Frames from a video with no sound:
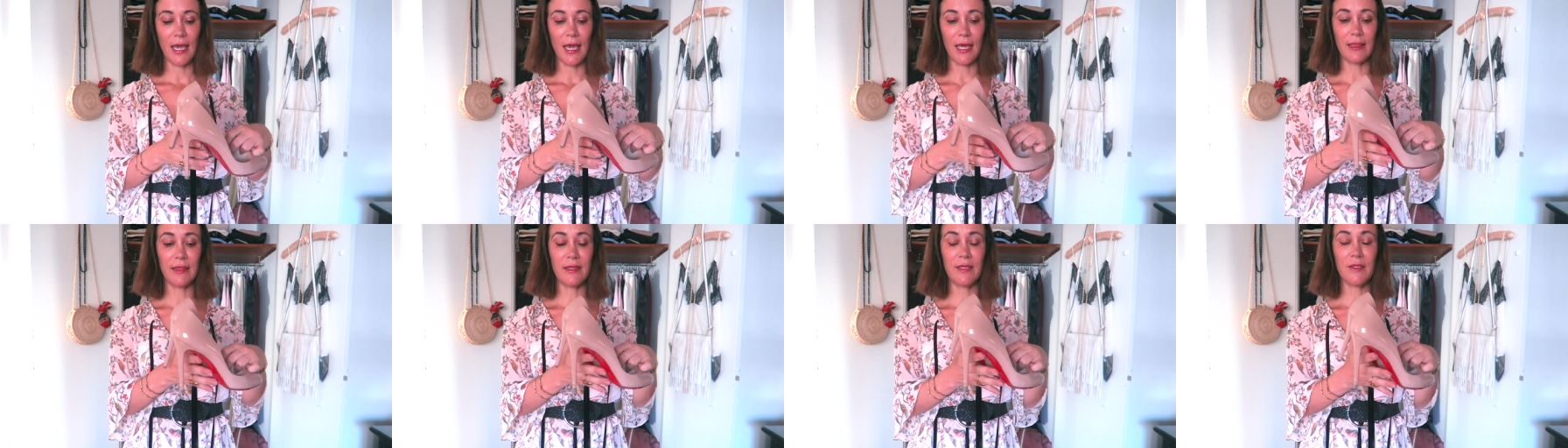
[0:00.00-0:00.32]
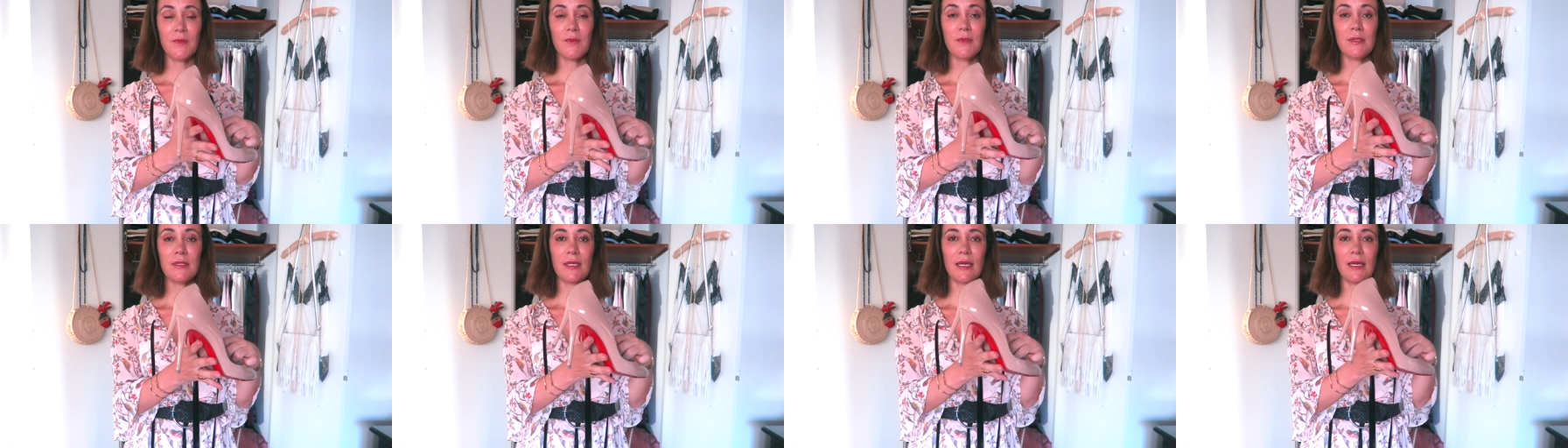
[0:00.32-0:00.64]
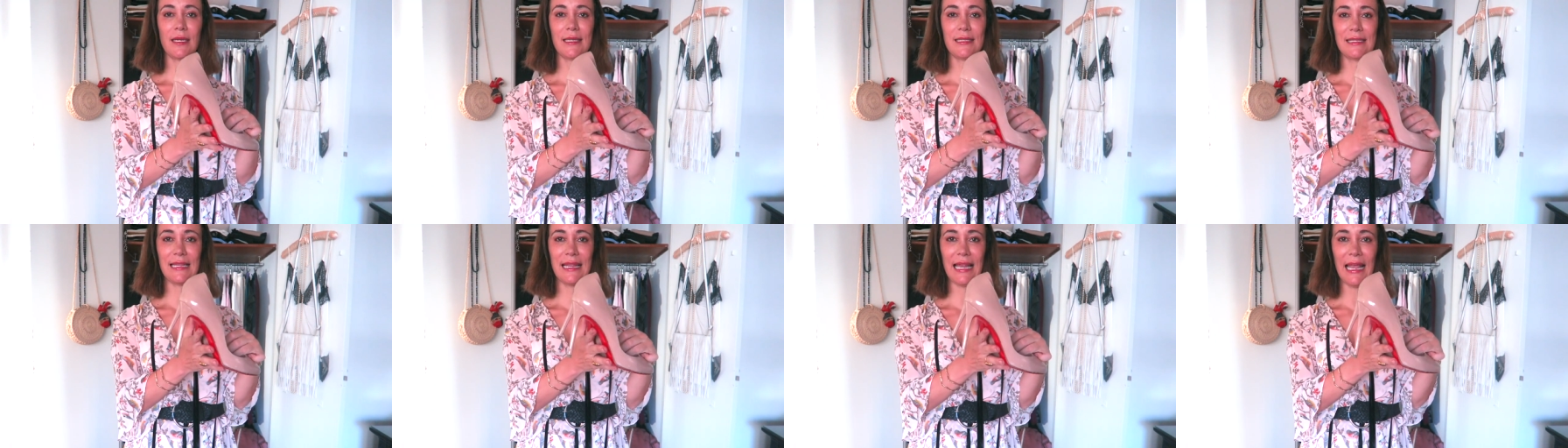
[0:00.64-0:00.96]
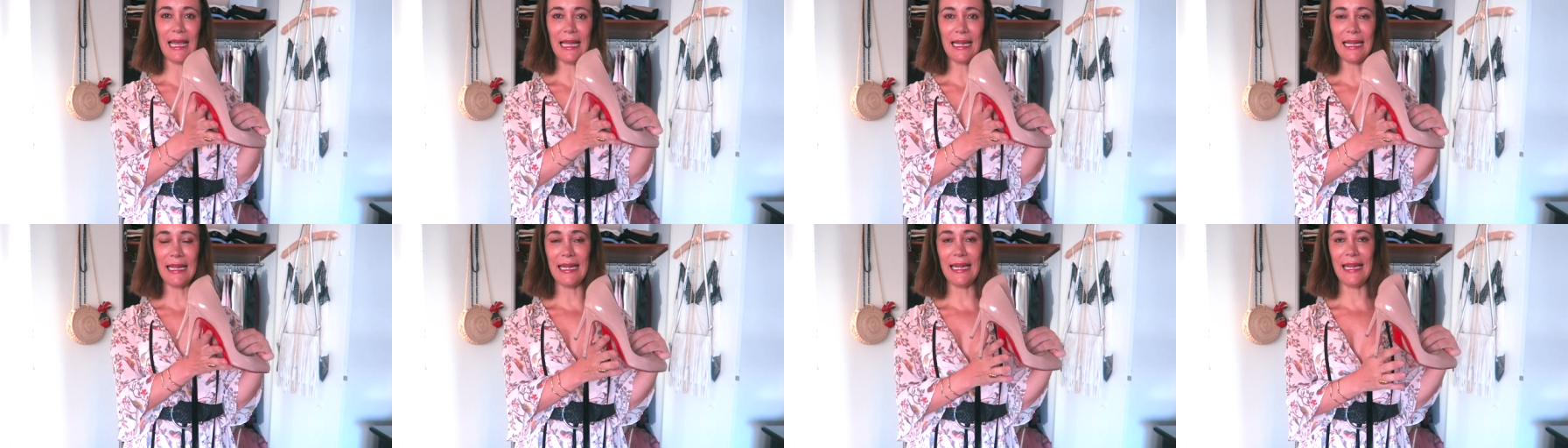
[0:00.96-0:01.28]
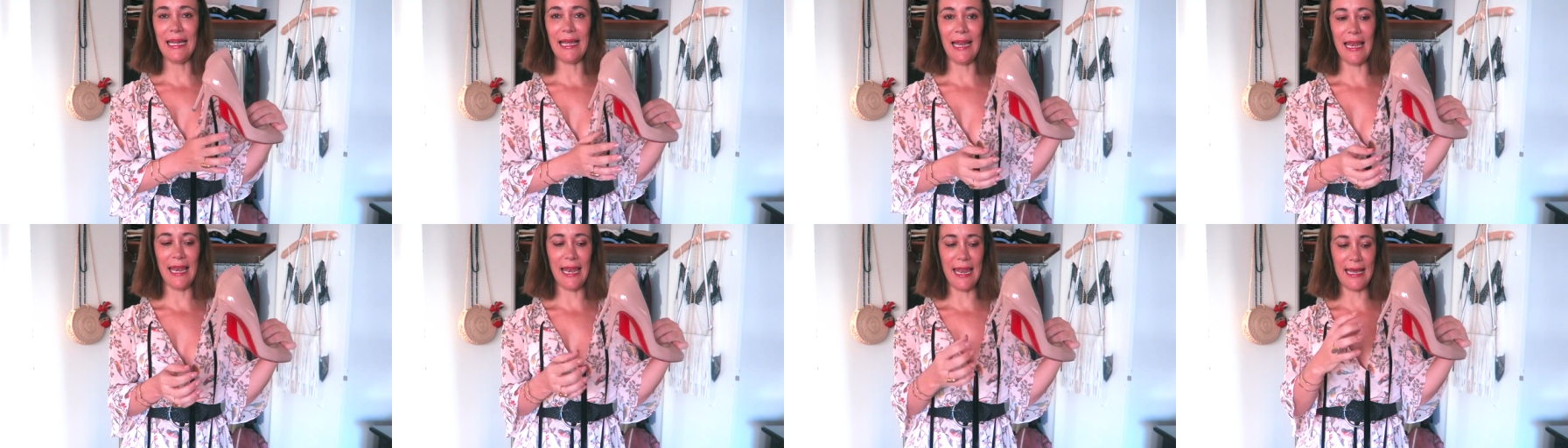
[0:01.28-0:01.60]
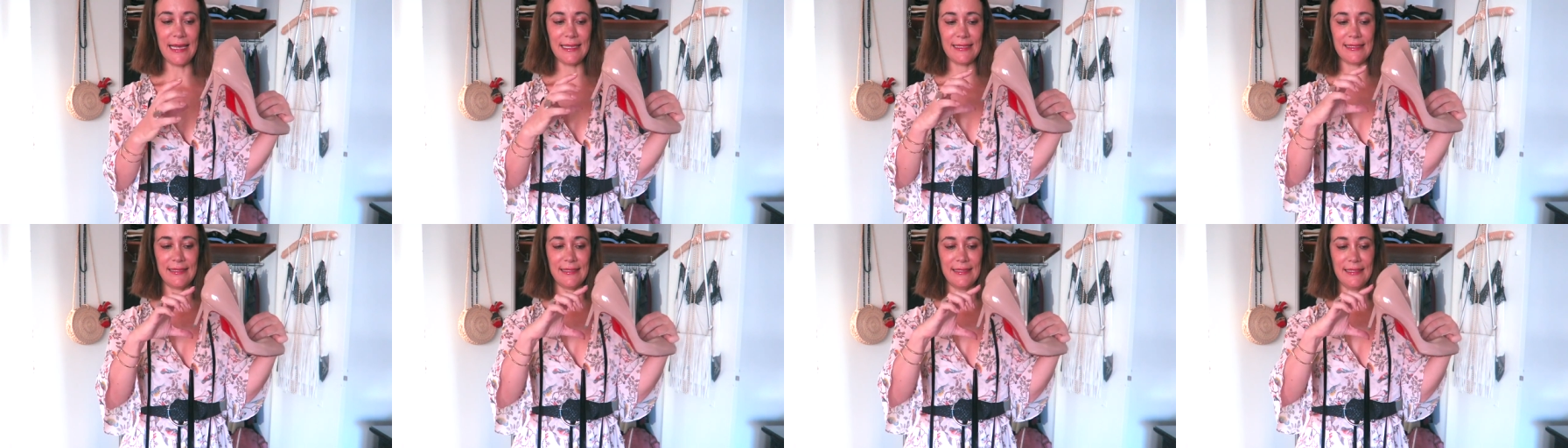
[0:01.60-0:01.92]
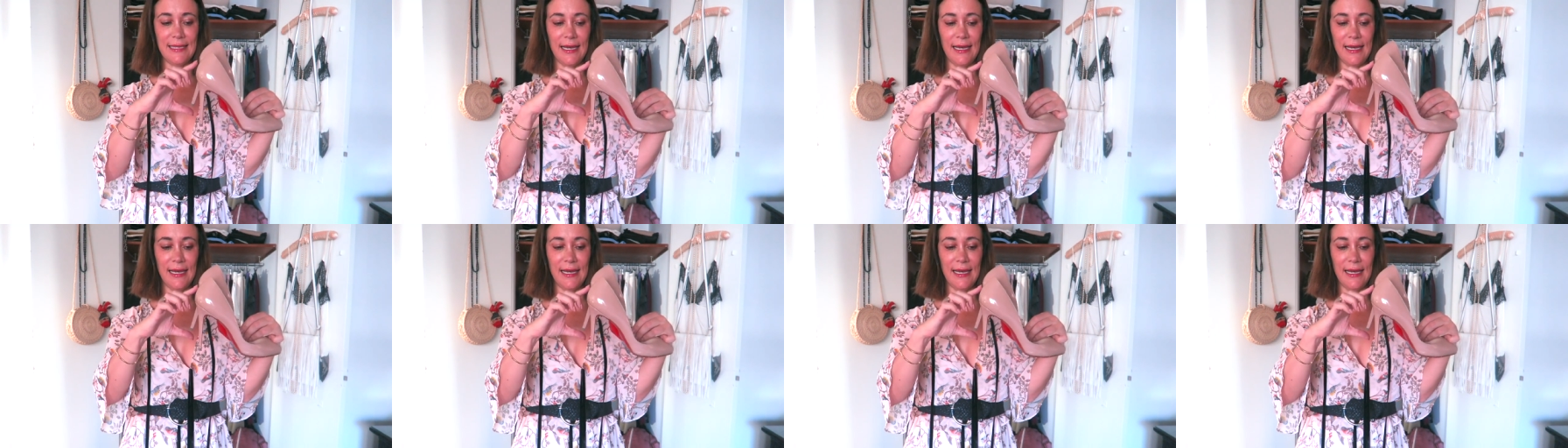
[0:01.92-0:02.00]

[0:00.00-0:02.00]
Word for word: And this one's are slightly less